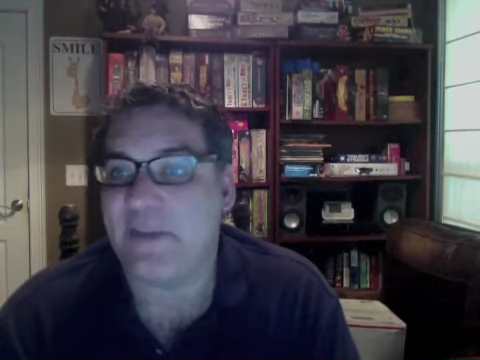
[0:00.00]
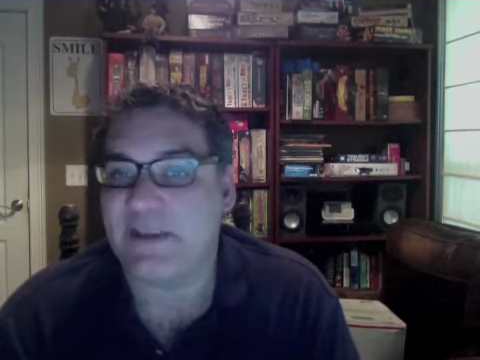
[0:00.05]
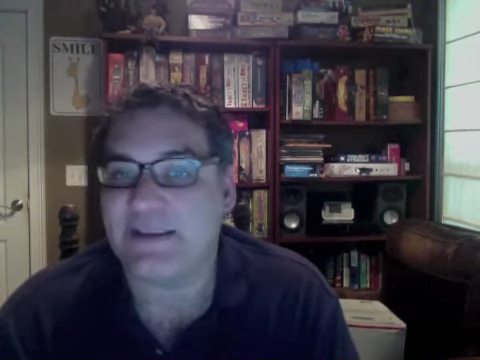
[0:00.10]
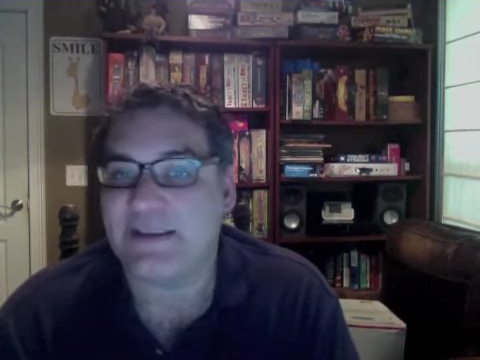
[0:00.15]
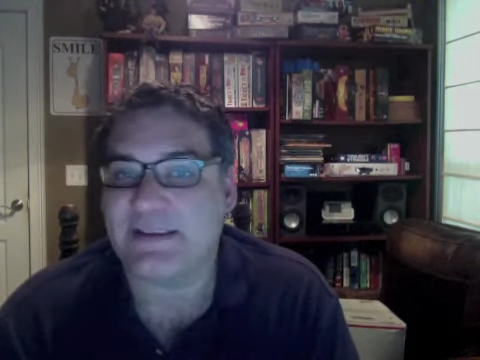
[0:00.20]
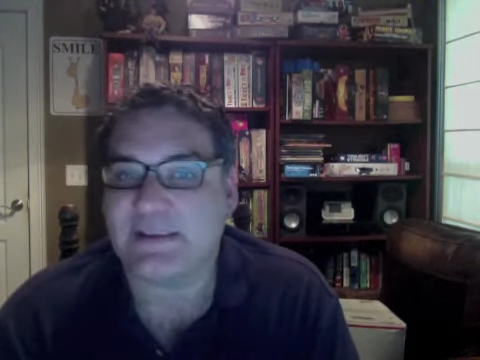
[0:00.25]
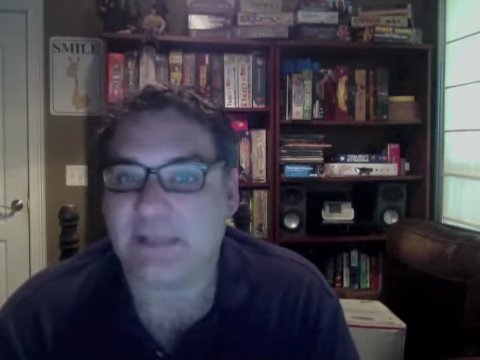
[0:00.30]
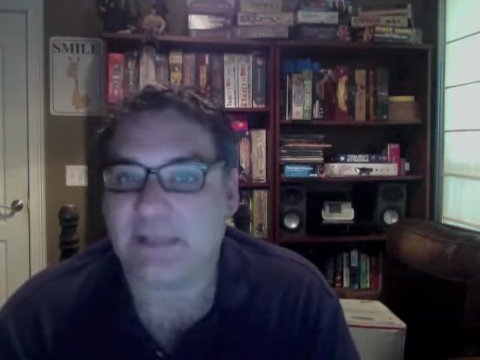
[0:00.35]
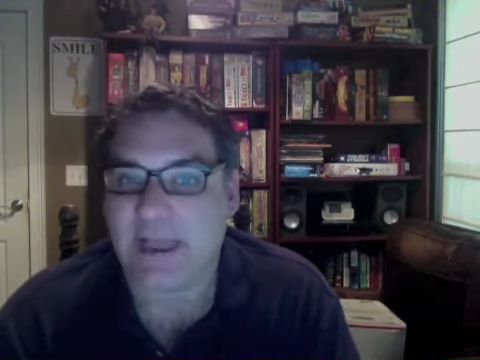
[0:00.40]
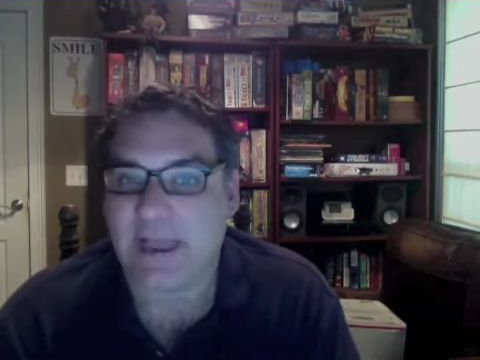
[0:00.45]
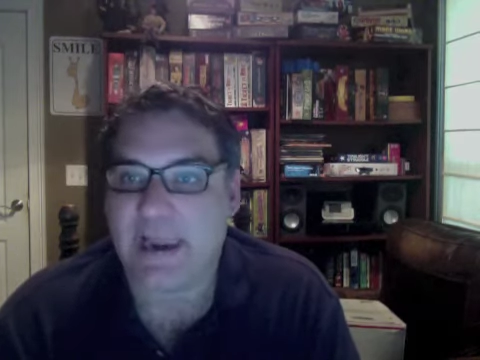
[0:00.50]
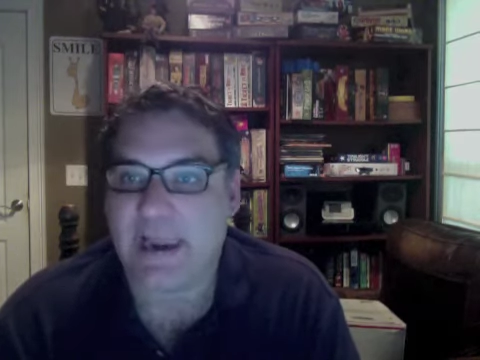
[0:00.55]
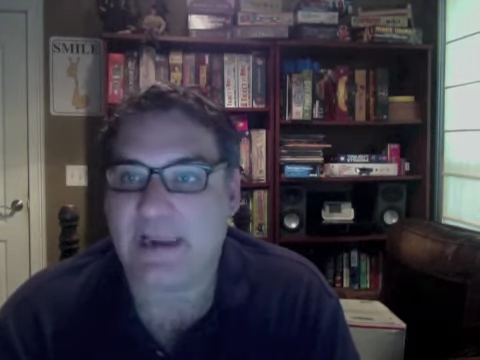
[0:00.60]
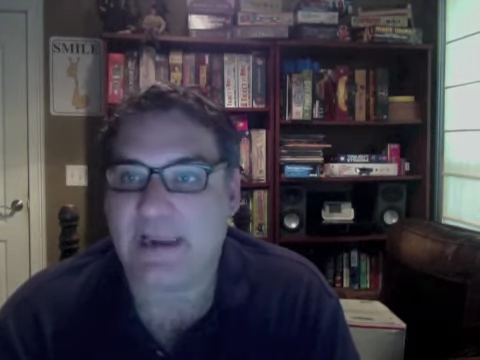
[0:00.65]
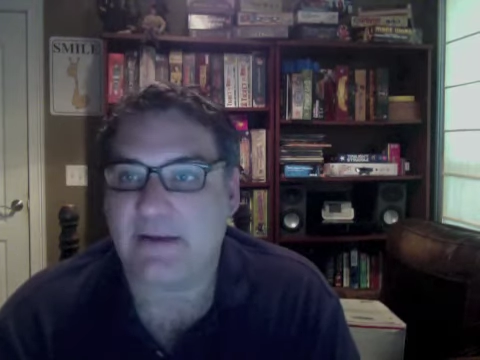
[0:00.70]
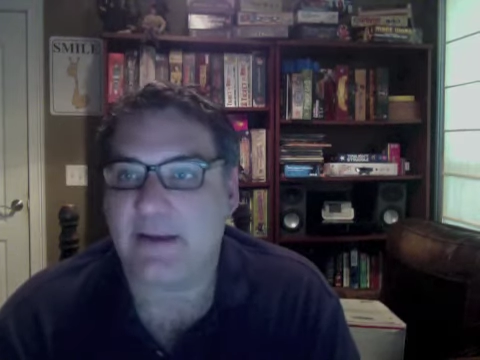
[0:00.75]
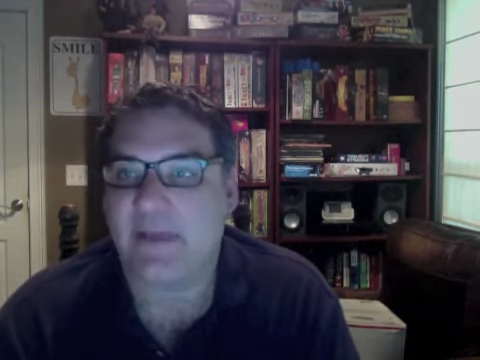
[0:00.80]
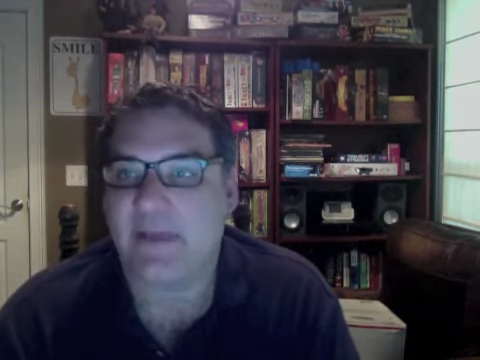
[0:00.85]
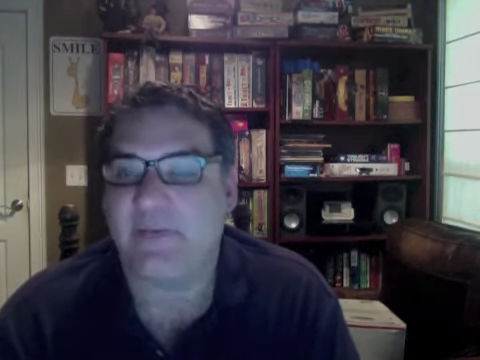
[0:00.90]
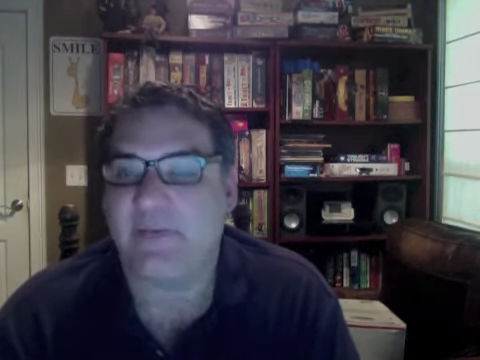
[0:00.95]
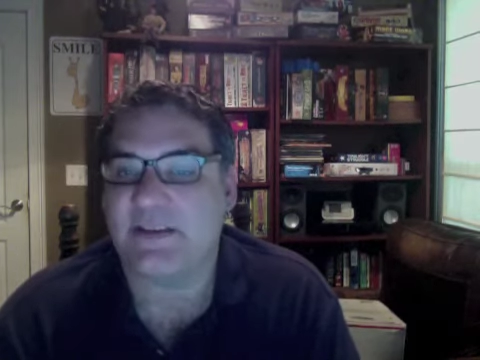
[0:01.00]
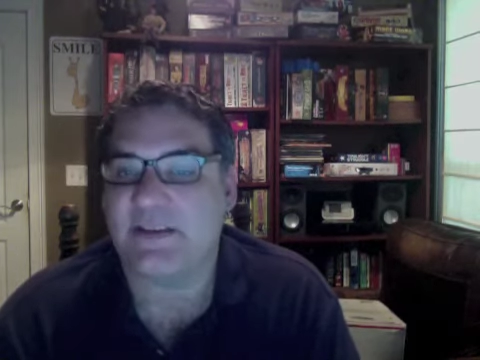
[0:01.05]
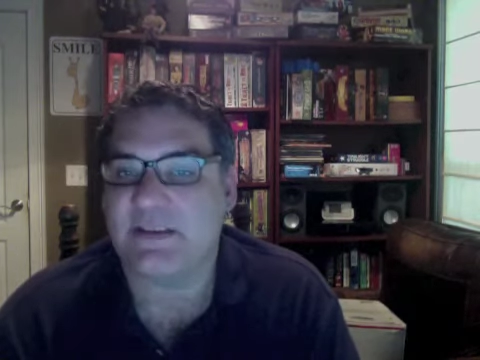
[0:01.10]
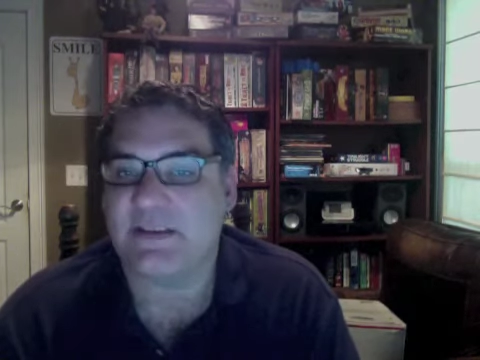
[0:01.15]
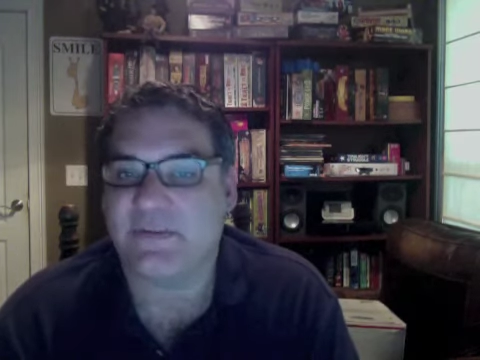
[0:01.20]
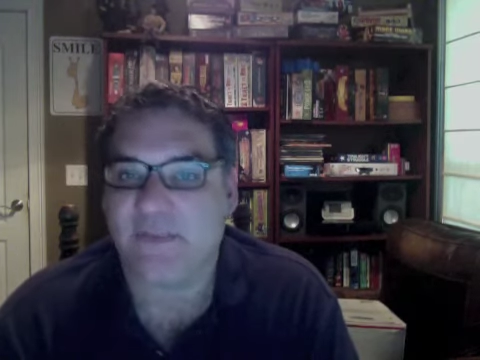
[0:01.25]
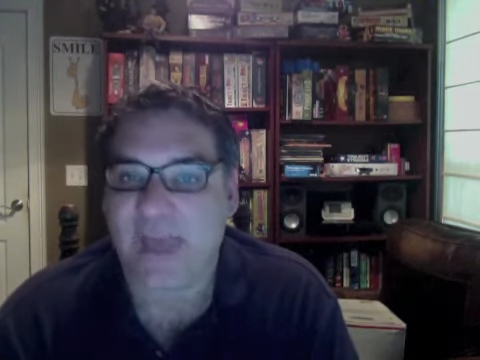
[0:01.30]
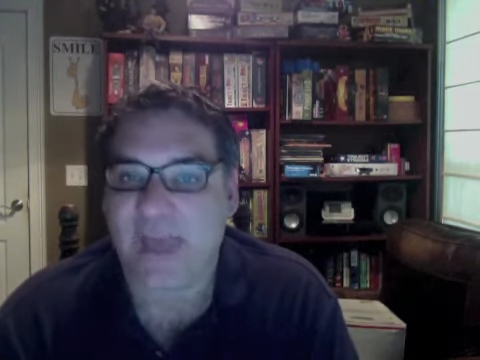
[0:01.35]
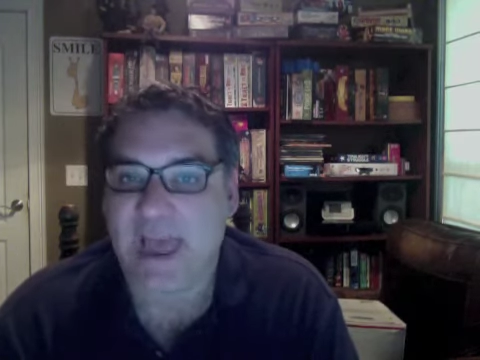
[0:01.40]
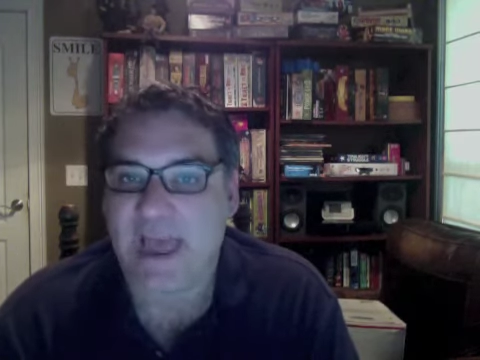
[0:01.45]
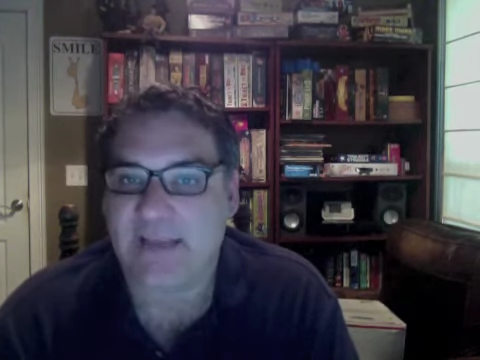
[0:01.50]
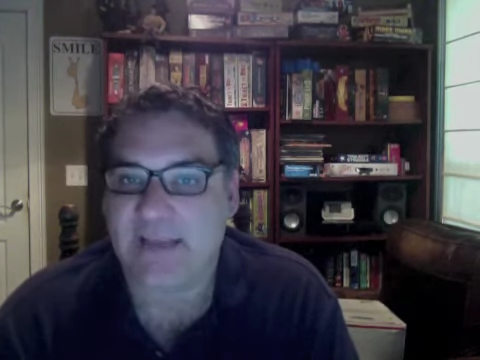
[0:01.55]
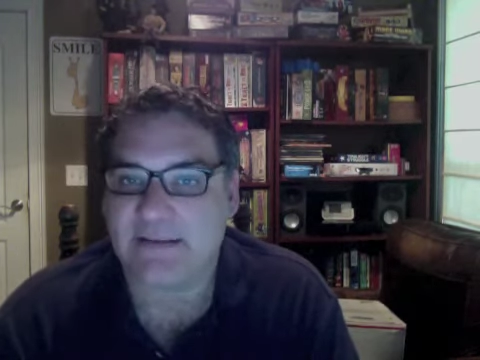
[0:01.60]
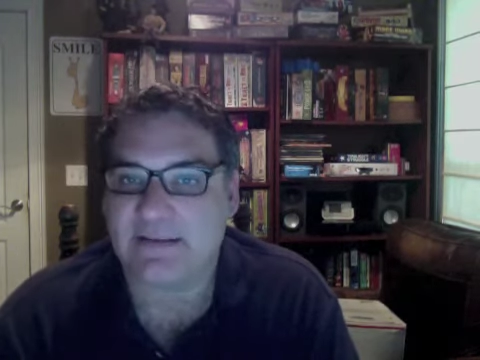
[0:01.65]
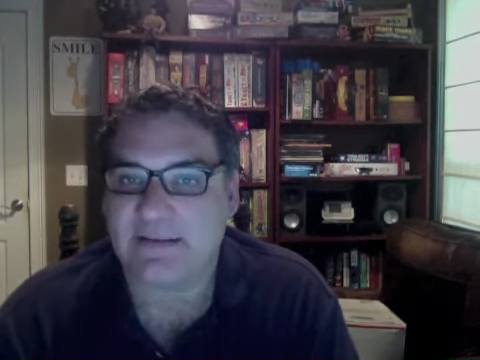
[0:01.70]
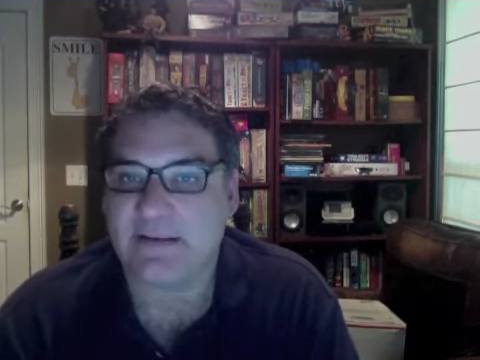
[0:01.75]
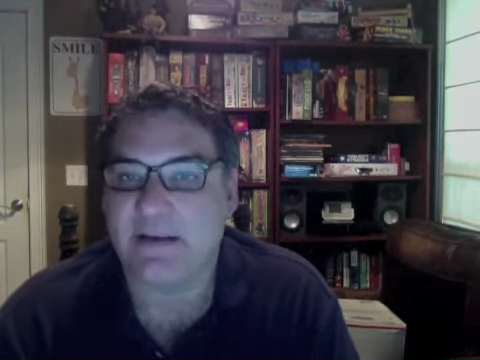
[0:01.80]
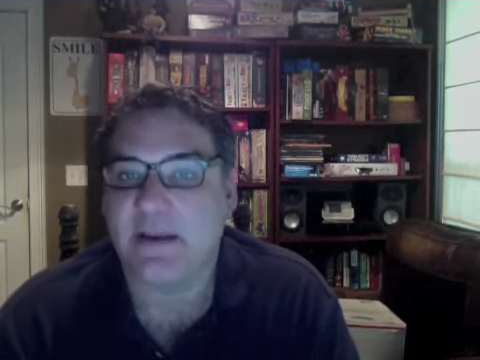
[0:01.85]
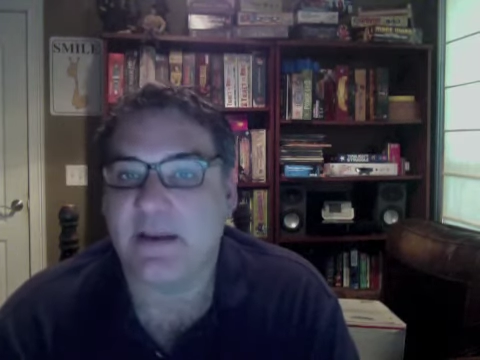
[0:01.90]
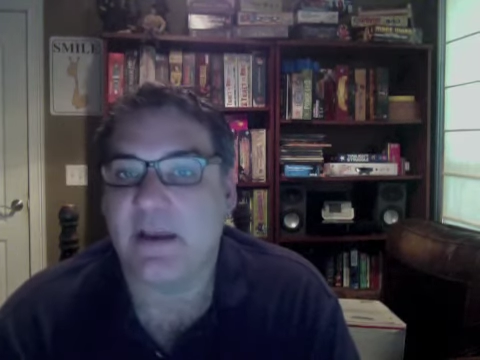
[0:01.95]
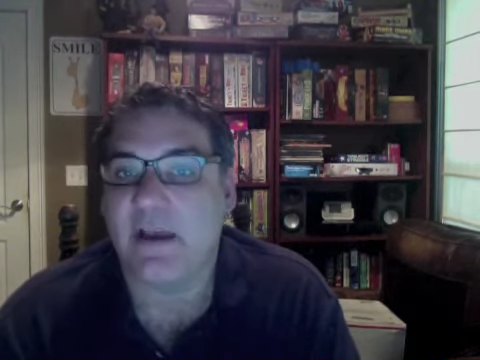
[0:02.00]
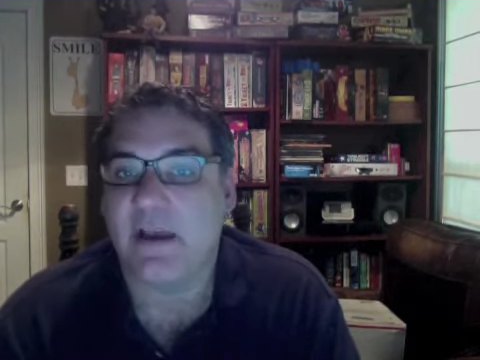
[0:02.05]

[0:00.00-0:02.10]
this light and this fast